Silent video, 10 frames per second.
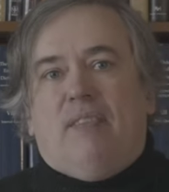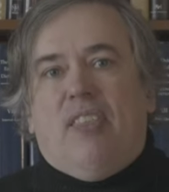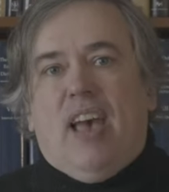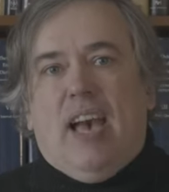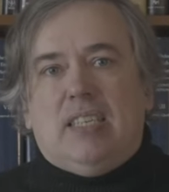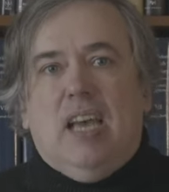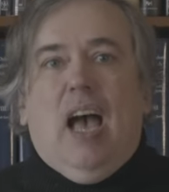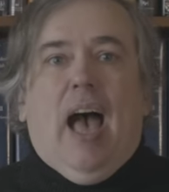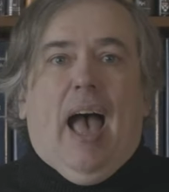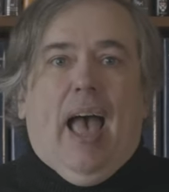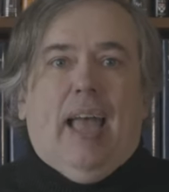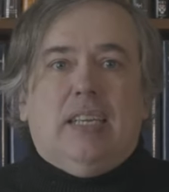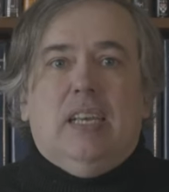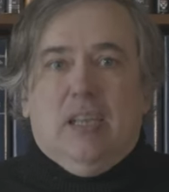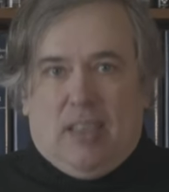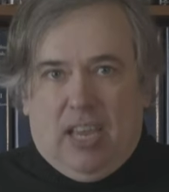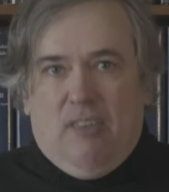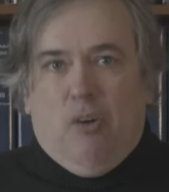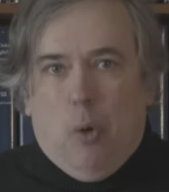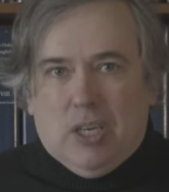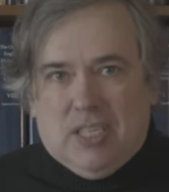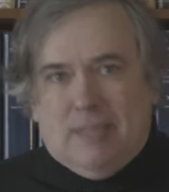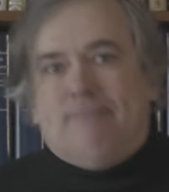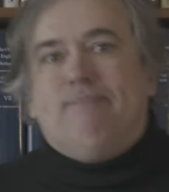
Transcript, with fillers: for that, and thank you for watching.